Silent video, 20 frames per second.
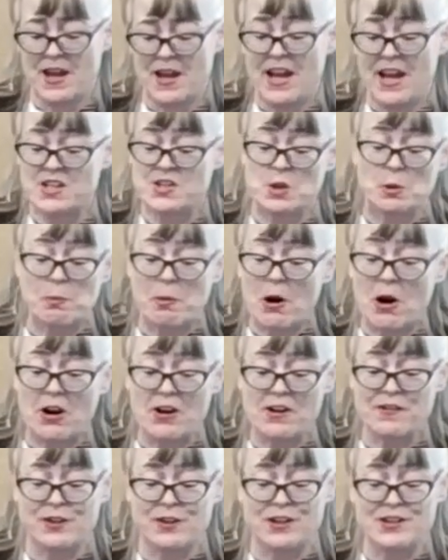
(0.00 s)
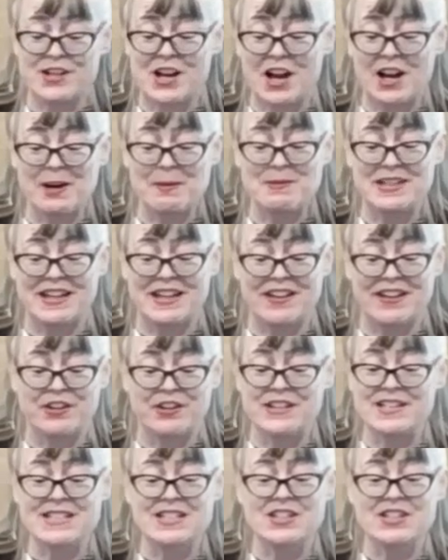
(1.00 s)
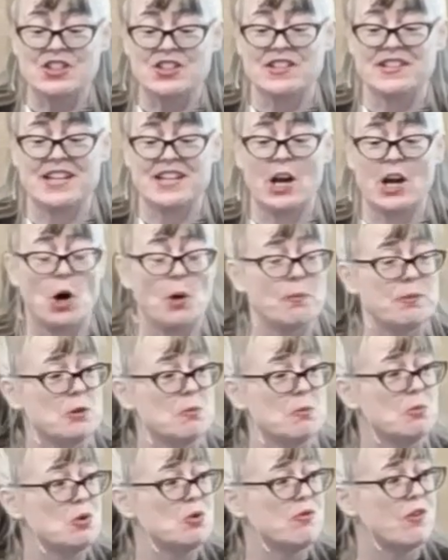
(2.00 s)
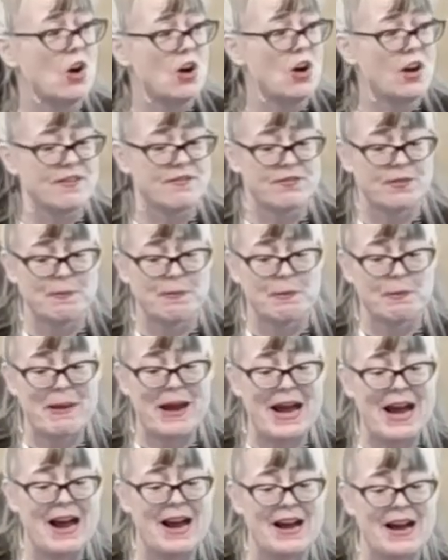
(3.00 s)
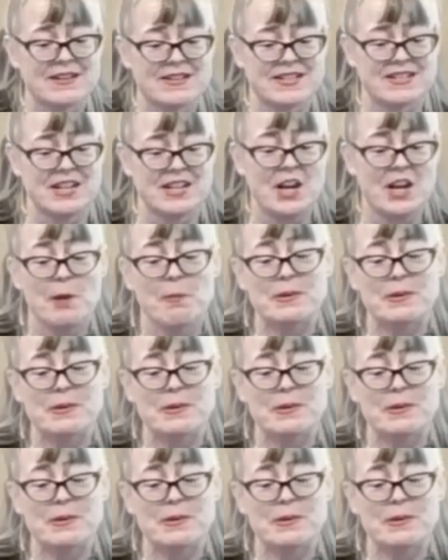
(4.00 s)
And so part of our time together isn't just to help you move on from the past,